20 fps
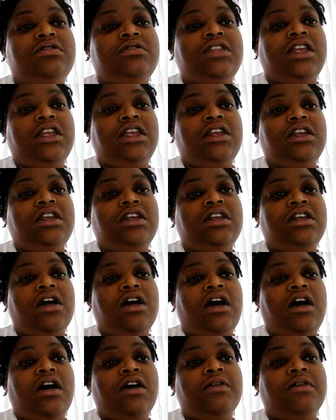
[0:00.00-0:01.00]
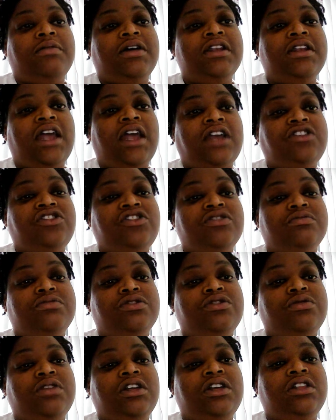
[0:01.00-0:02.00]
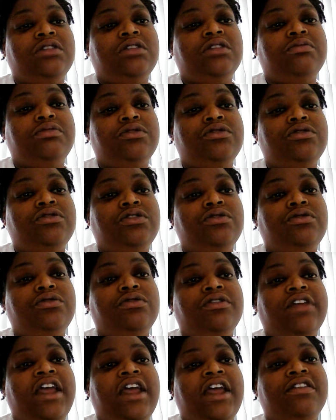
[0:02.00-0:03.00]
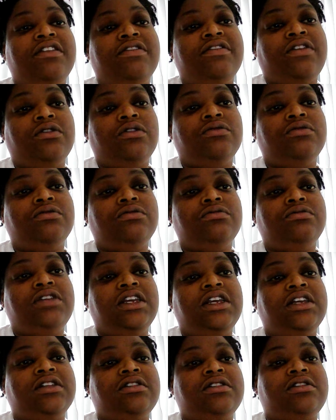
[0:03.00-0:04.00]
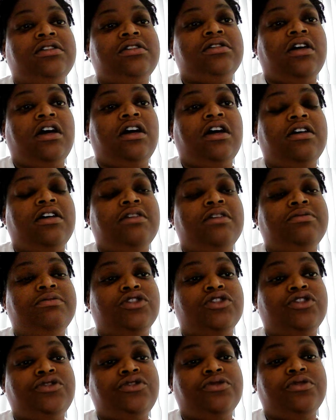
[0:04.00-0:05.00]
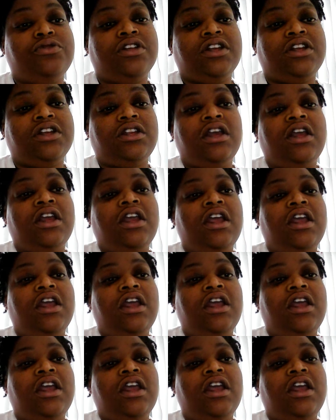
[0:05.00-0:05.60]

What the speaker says: the connection between the Bluetooth and the phone gets distorted,